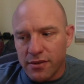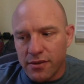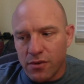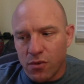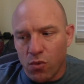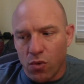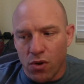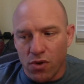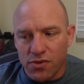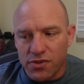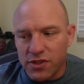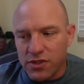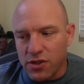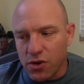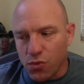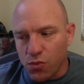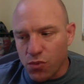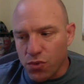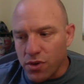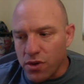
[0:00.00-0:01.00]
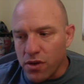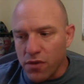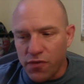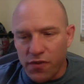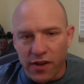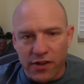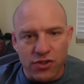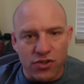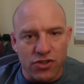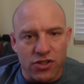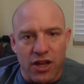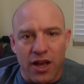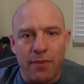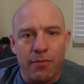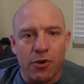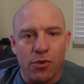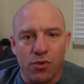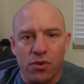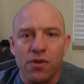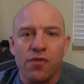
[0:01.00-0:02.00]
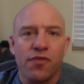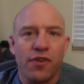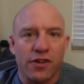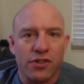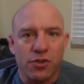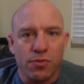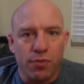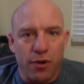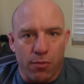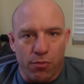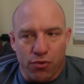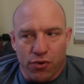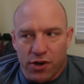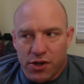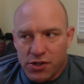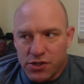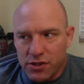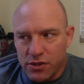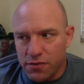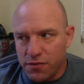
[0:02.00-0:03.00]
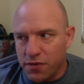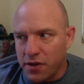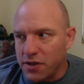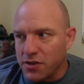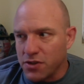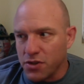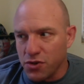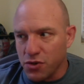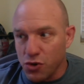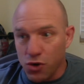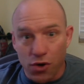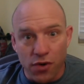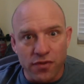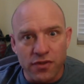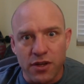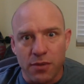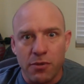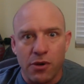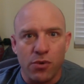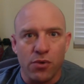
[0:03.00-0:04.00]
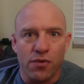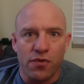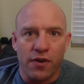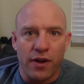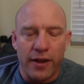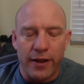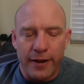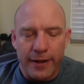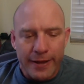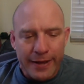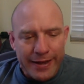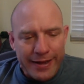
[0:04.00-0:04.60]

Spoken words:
one of those things that really affects your timing, it really affects your preparation, it affects your nerves coming into a fight.